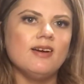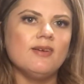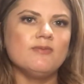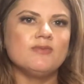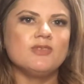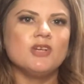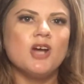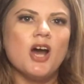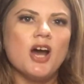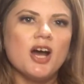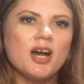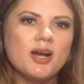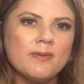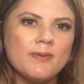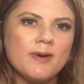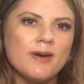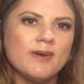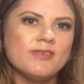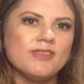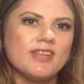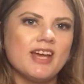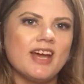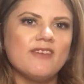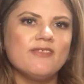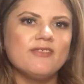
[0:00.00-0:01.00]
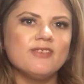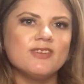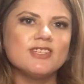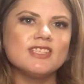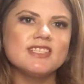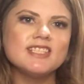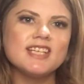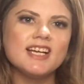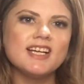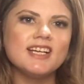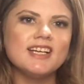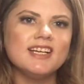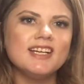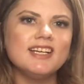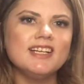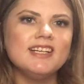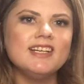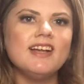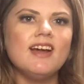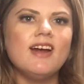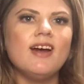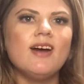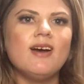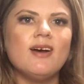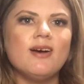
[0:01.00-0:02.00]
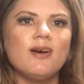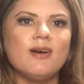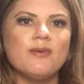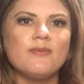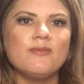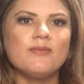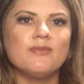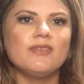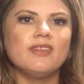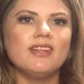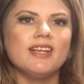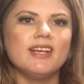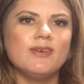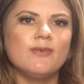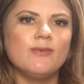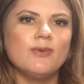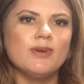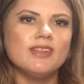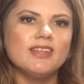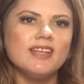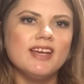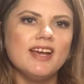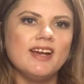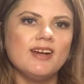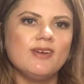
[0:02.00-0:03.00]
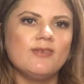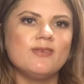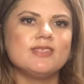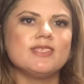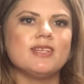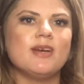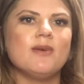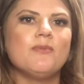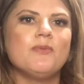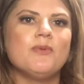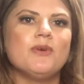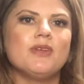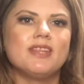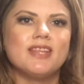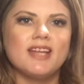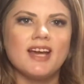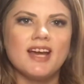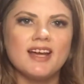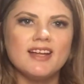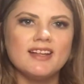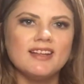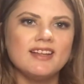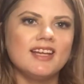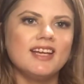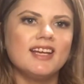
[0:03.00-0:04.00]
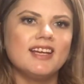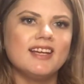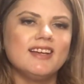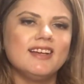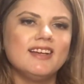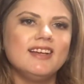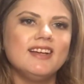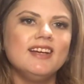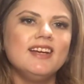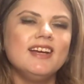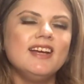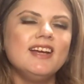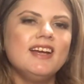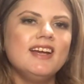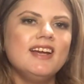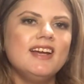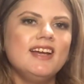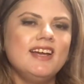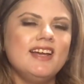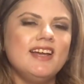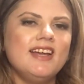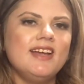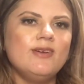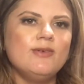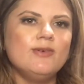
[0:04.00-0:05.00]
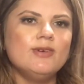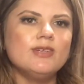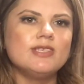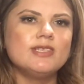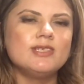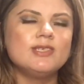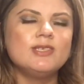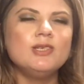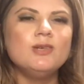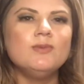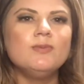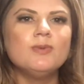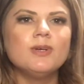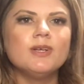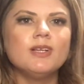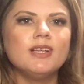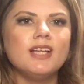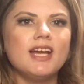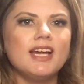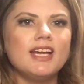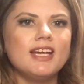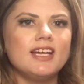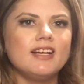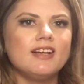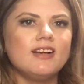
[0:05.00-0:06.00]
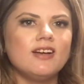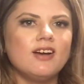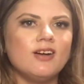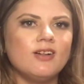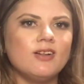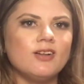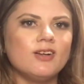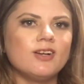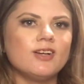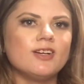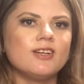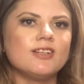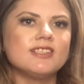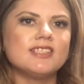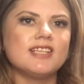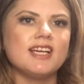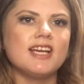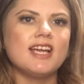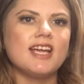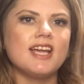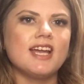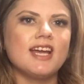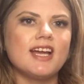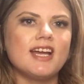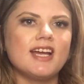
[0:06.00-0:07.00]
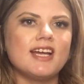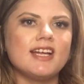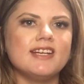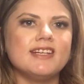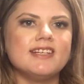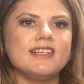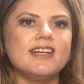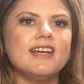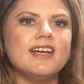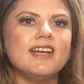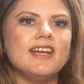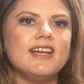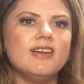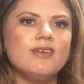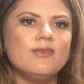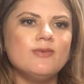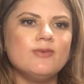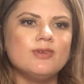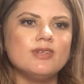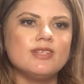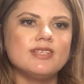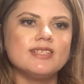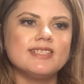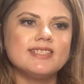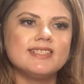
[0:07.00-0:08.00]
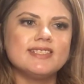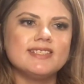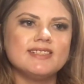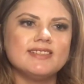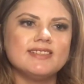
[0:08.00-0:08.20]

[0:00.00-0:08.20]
talk about that for a second. Like, what the heck was up with that? Like, it was super light in colors, and it was